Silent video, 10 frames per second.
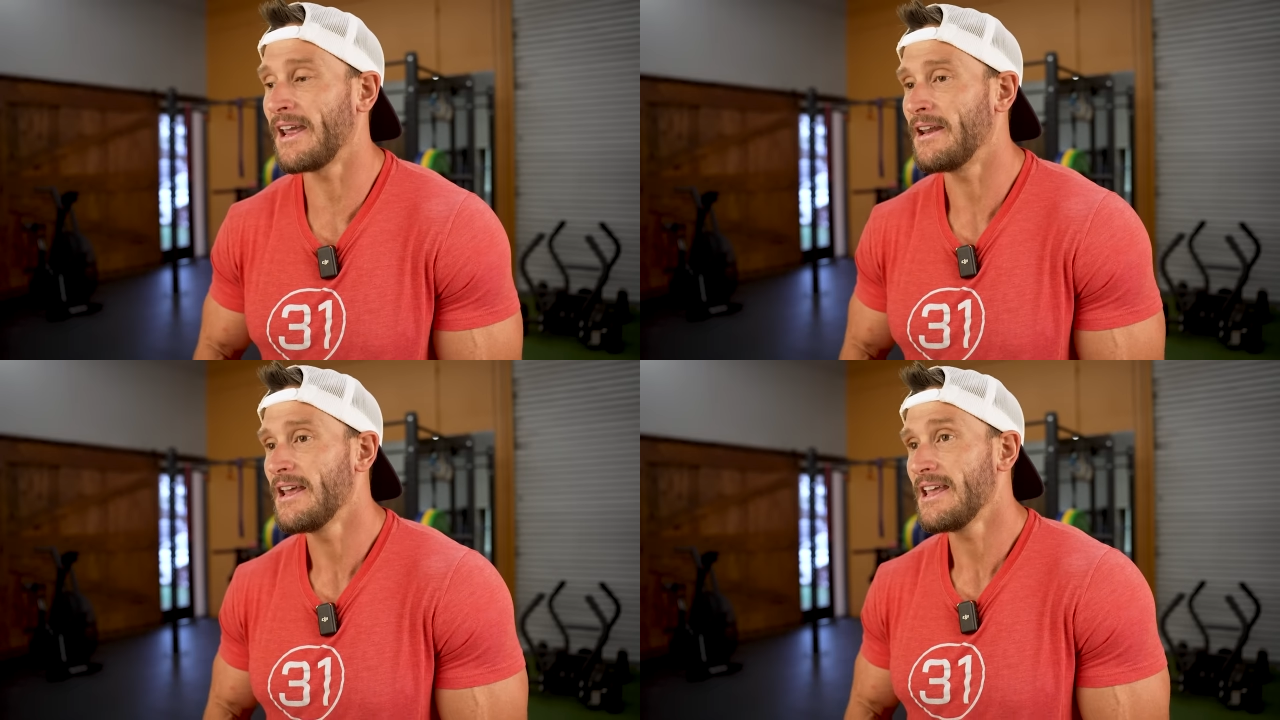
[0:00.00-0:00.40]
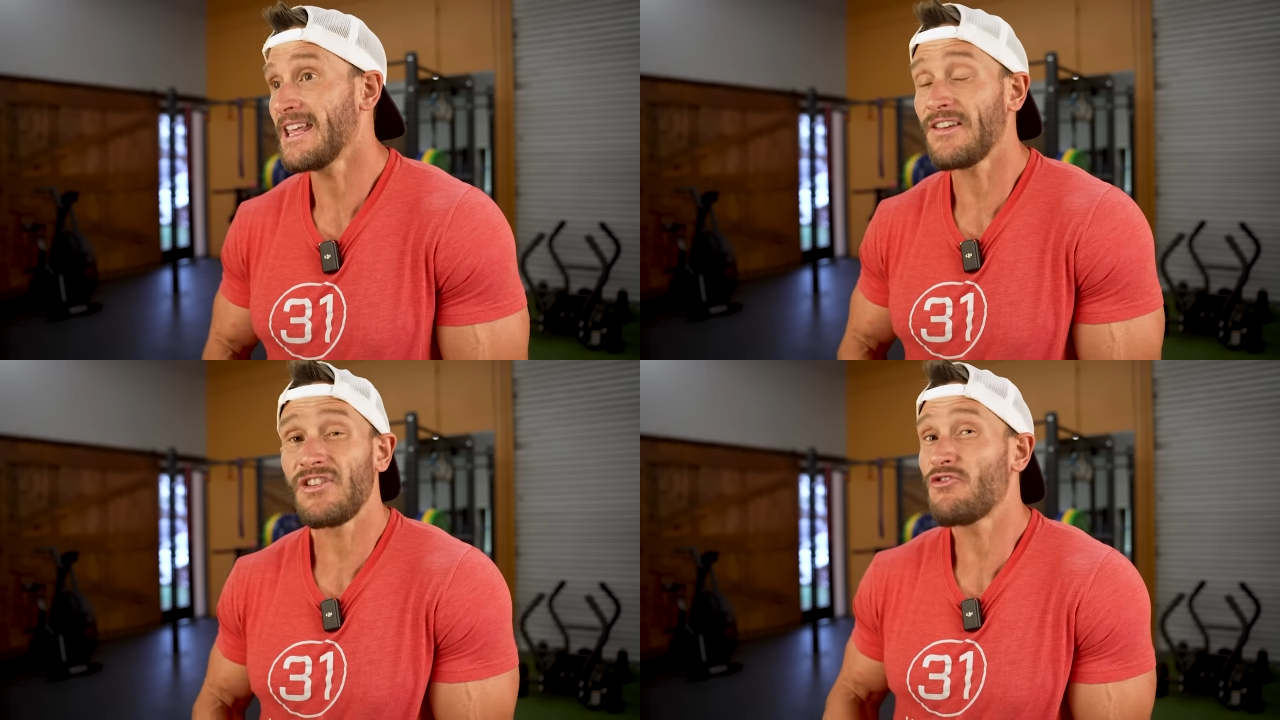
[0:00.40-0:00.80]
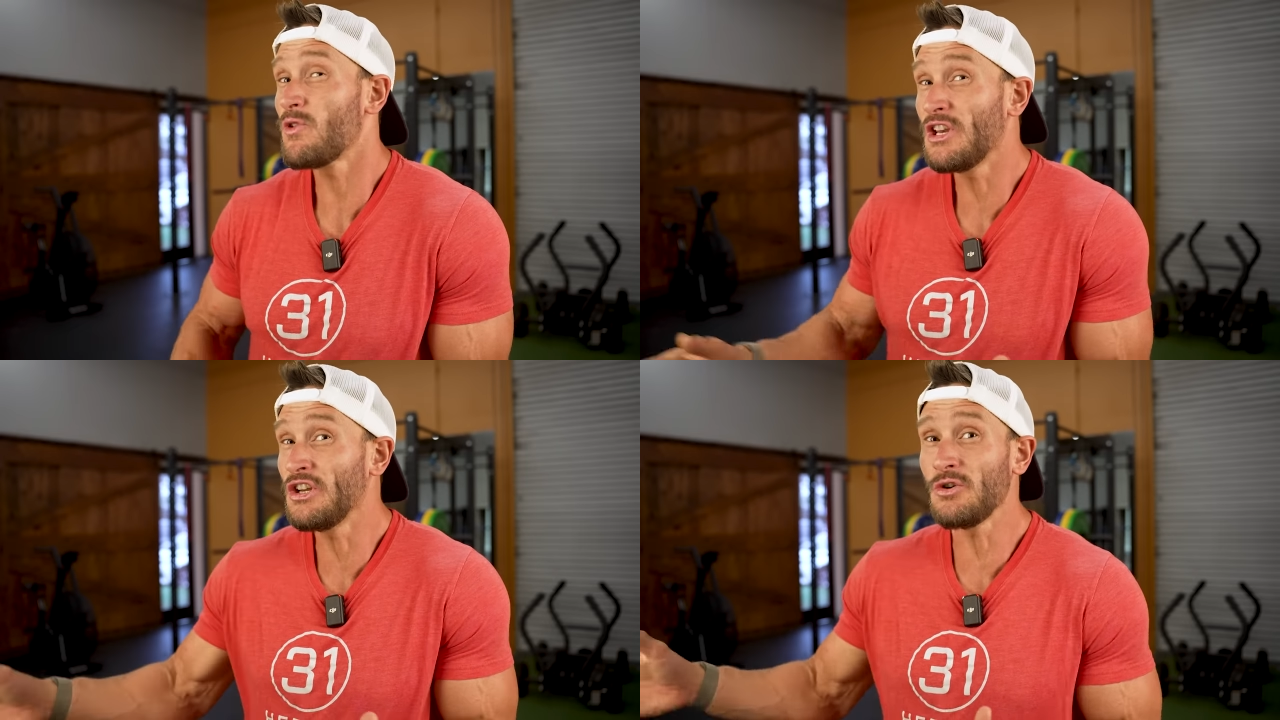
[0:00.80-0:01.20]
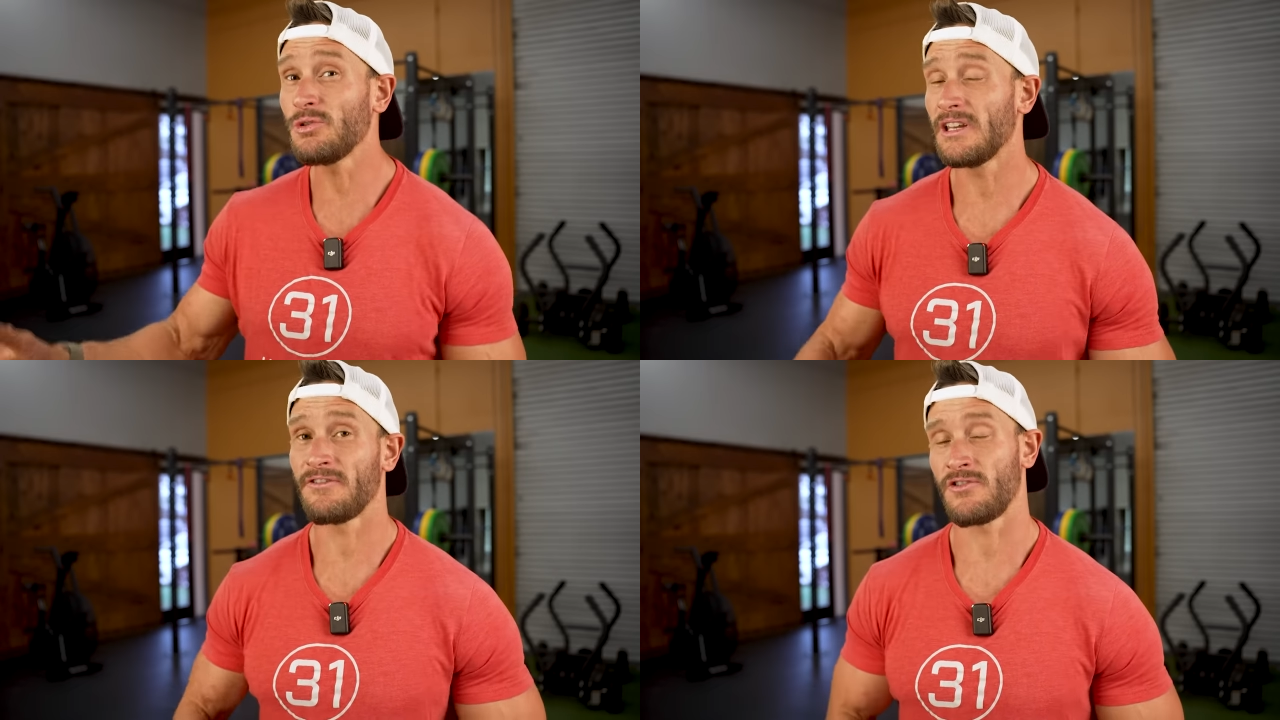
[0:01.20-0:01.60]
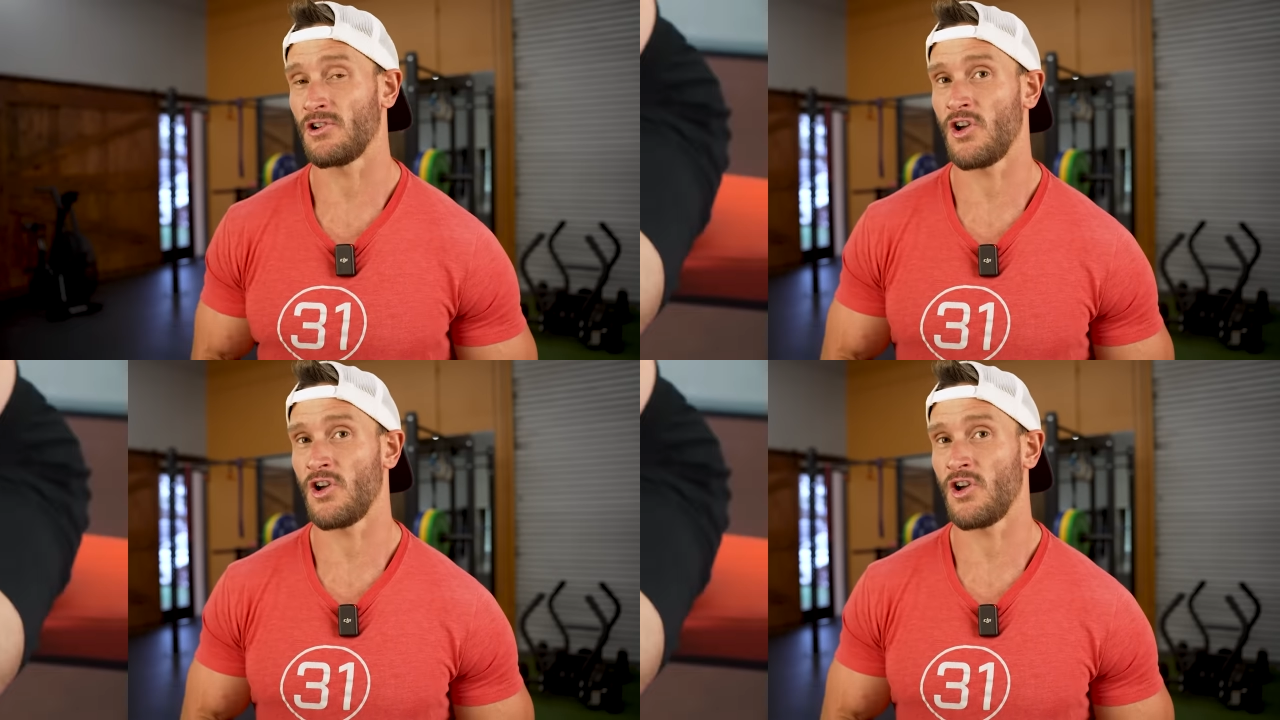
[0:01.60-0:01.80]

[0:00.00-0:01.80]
and even if we do live for a